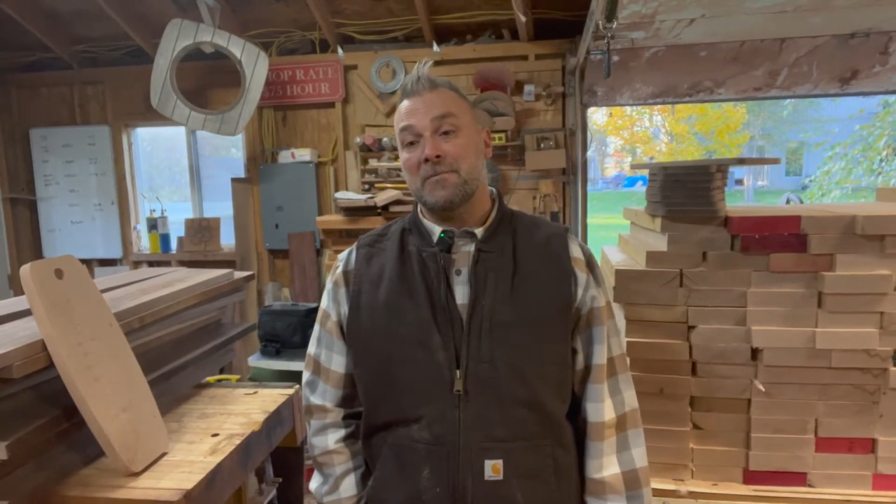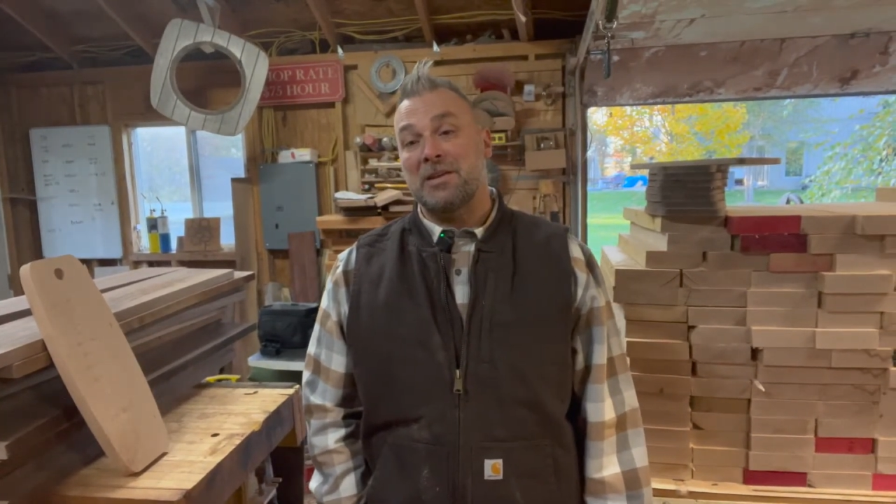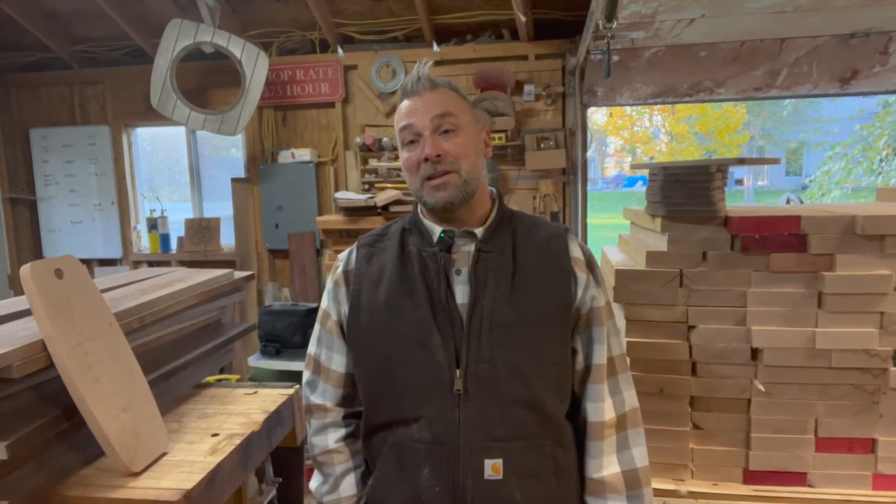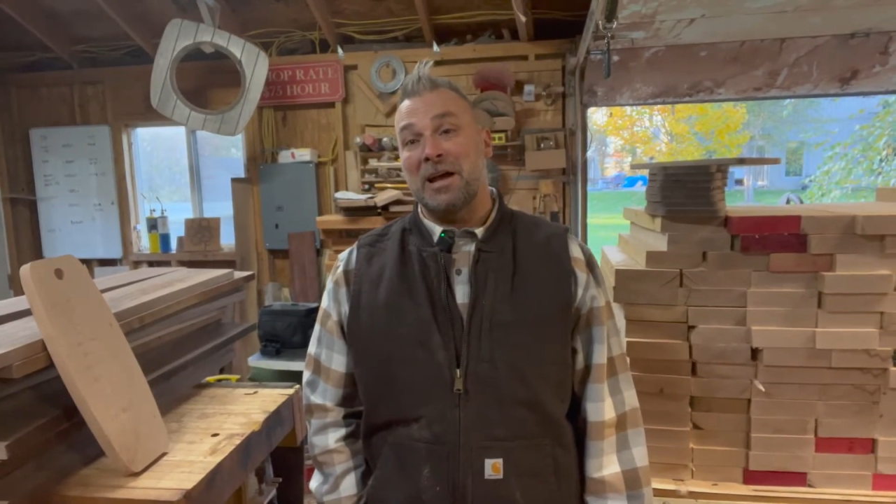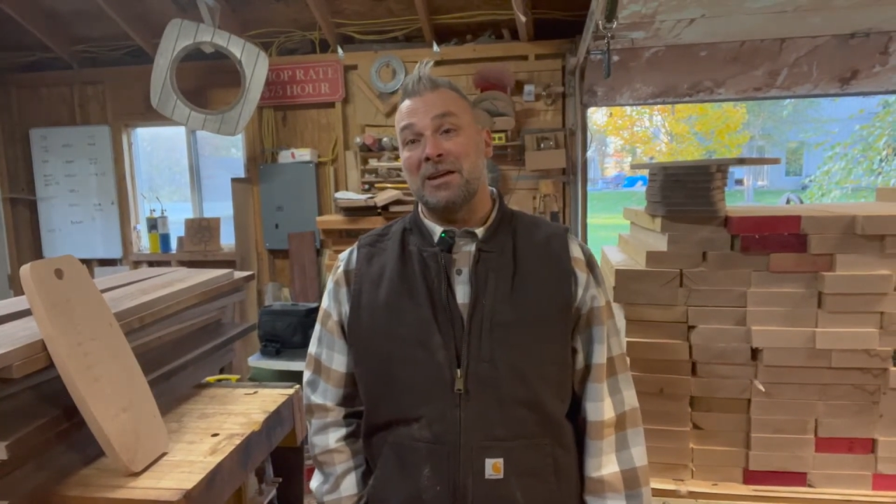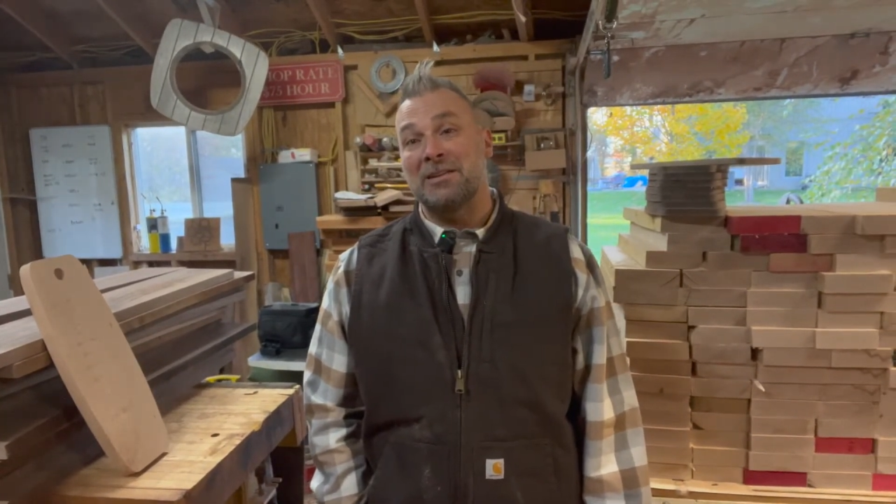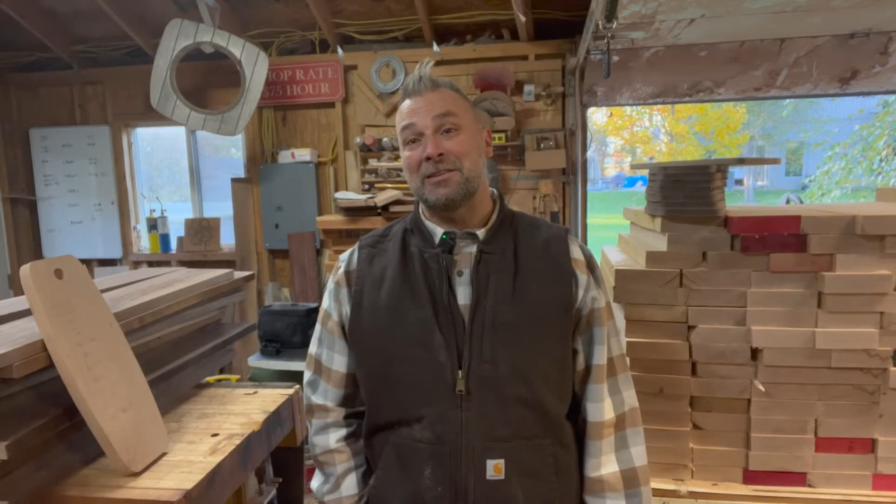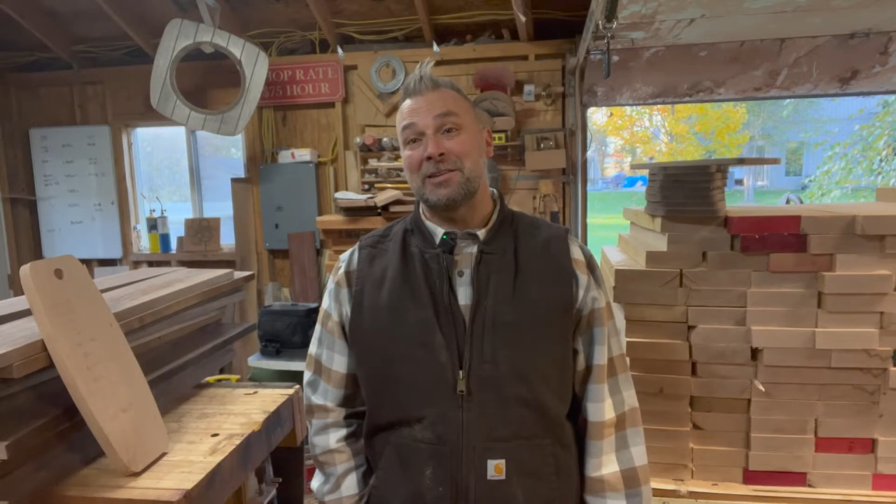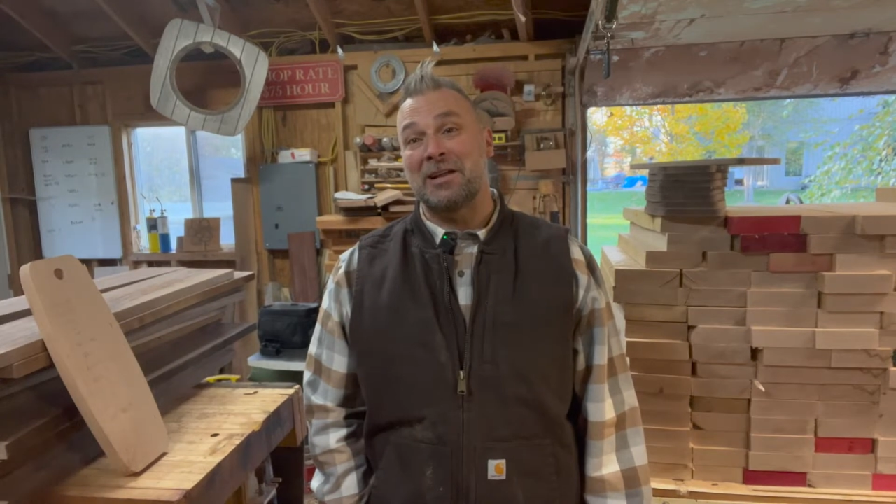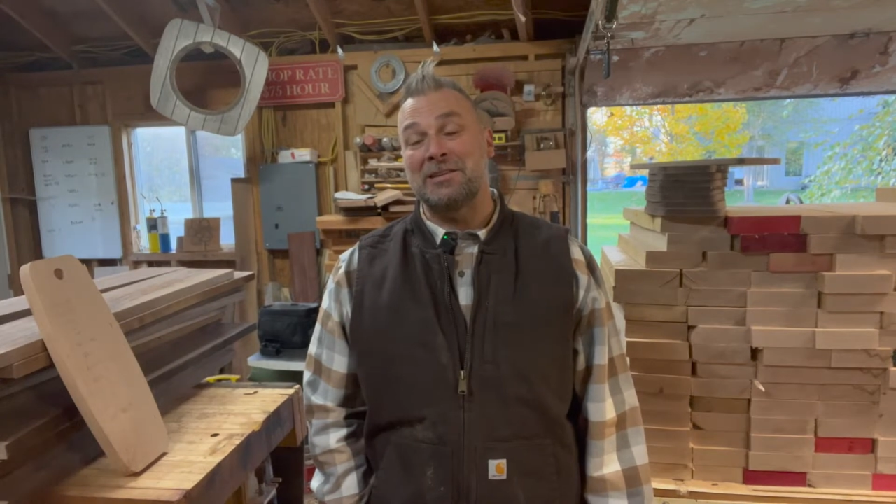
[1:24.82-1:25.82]
yeah, it's
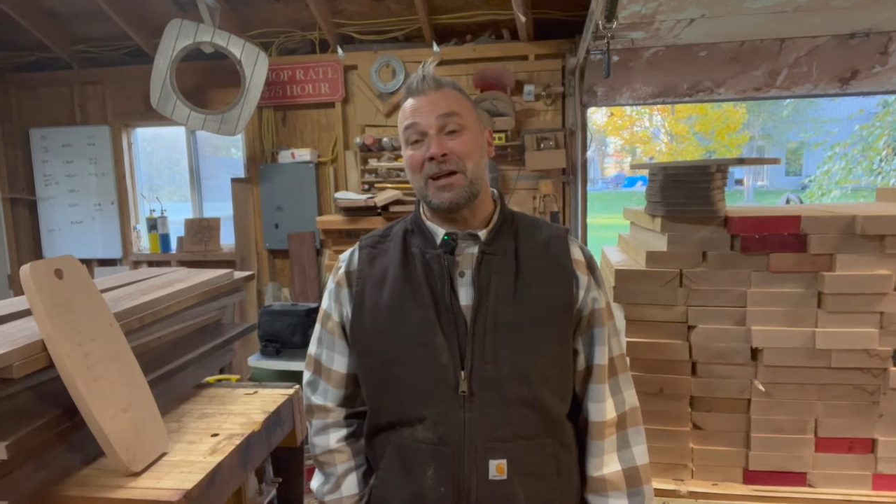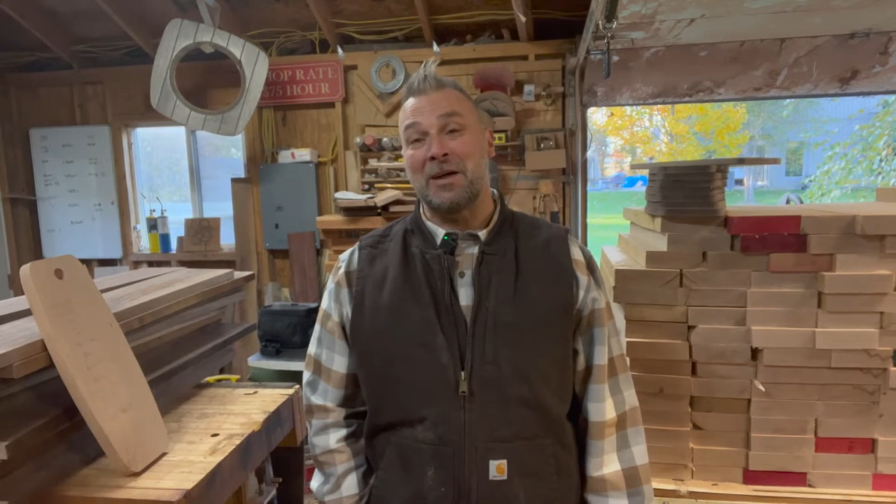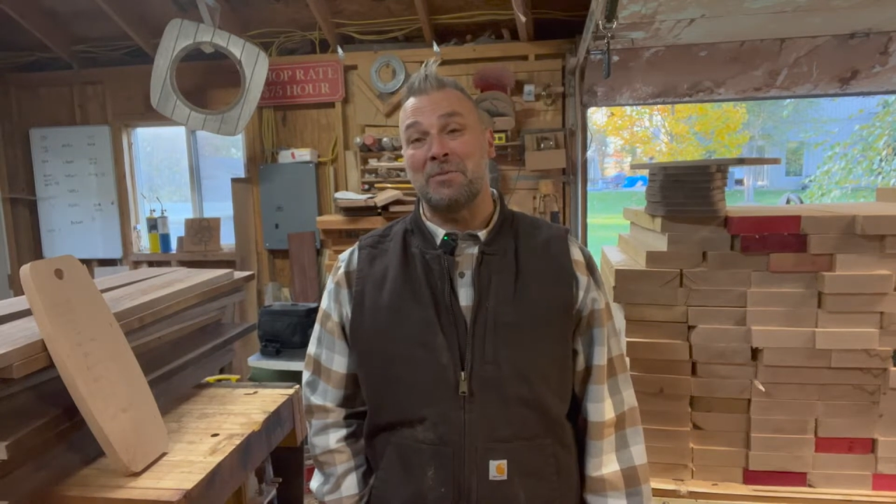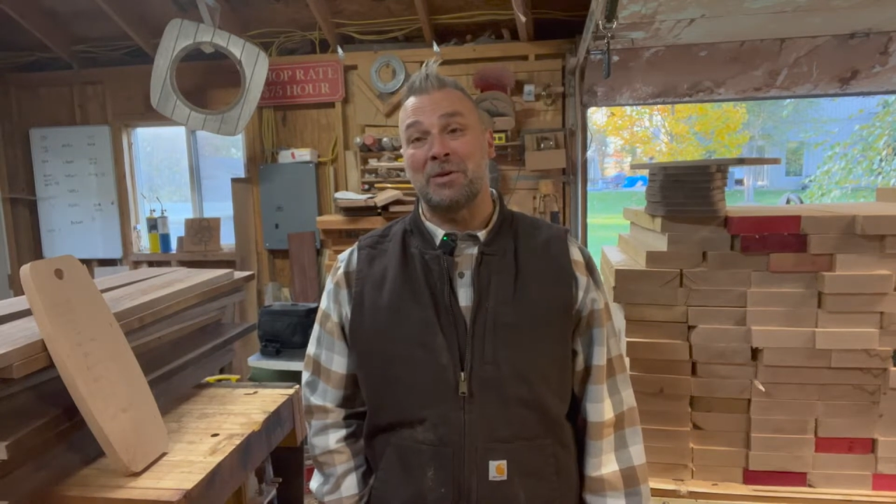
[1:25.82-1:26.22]
a lot of time,